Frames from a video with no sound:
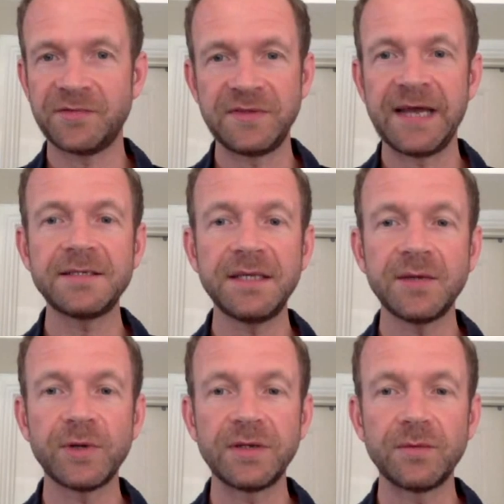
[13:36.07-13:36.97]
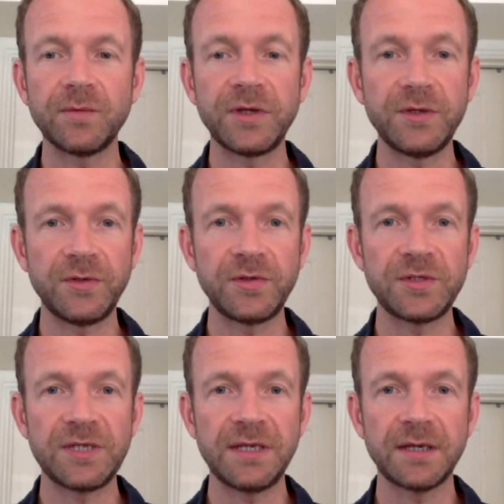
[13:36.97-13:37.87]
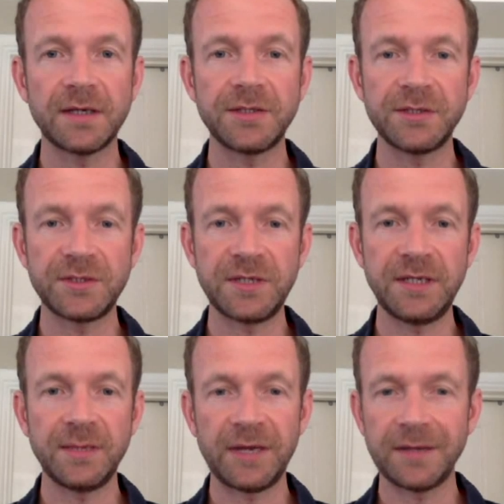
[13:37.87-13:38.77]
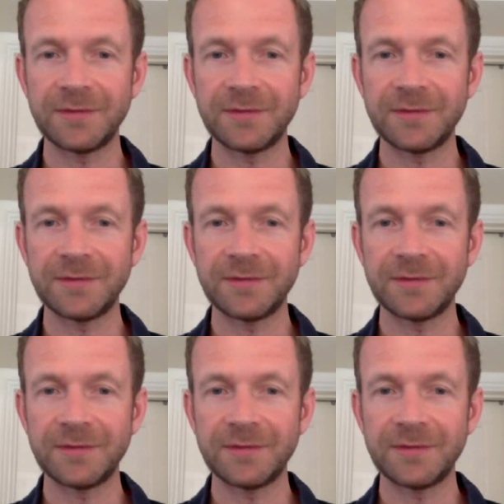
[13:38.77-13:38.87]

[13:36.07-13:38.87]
fantastic when you do see it, because you see, I